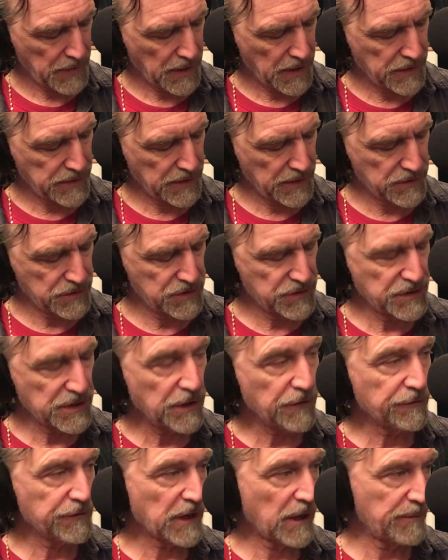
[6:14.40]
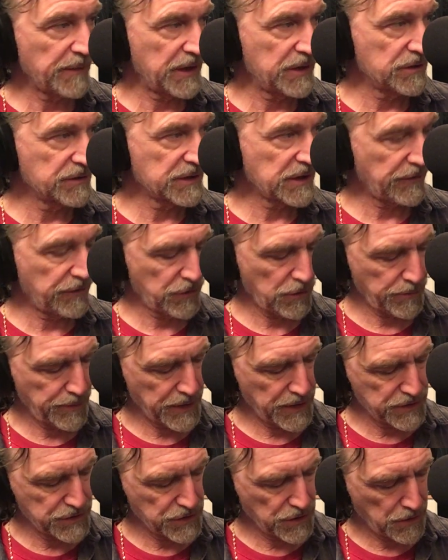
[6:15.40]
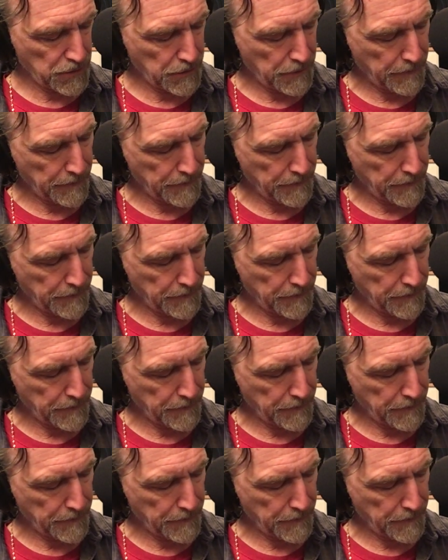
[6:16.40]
and then C flat major 7 arpeggio.